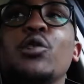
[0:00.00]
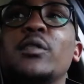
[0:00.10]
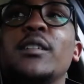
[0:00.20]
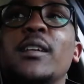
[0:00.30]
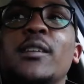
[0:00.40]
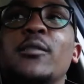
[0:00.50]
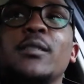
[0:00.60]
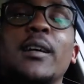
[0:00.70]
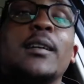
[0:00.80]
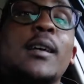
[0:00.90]
it and i was
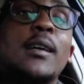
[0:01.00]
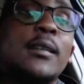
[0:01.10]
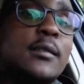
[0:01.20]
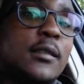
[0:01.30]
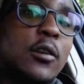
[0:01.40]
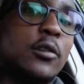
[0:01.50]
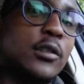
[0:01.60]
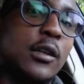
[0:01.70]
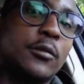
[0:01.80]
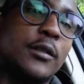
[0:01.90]
like yeah that's the logic
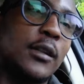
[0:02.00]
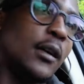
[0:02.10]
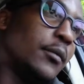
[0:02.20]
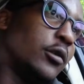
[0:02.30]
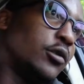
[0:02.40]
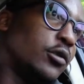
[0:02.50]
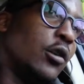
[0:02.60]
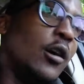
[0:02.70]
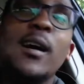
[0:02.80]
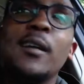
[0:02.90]
i was thinking about you know
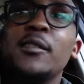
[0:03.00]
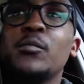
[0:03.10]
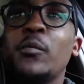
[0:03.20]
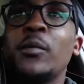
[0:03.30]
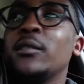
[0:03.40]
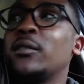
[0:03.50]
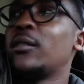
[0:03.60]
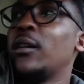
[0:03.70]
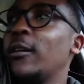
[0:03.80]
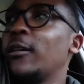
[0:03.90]
at this moment it's a
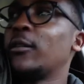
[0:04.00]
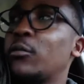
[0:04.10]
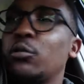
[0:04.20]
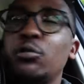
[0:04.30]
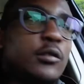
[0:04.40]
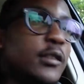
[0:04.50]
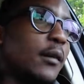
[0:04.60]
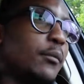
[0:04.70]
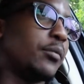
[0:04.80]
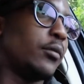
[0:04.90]
uh, crucial time
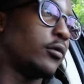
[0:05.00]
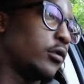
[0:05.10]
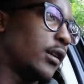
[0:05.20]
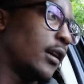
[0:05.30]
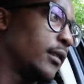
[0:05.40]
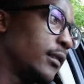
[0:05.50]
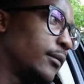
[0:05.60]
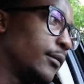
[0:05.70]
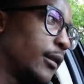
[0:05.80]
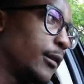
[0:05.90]
people not earning
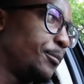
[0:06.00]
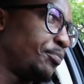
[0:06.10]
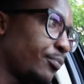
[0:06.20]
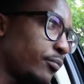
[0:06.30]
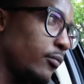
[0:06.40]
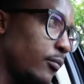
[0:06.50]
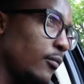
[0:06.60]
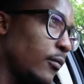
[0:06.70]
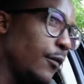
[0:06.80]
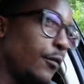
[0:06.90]
um,
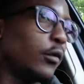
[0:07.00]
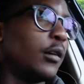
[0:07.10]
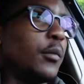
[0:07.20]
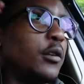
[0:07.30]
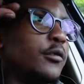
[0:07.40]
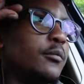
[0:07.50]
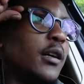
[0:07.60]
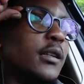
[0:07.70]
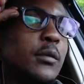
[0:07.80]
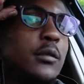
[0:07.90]
full amount of money
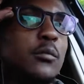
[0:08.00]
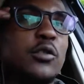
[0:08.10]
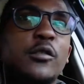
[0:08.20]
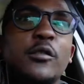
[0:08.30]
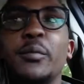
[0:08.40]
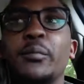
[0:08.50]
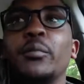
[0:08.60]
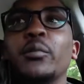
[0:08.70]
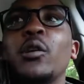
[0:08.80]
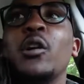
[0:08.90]
most of the people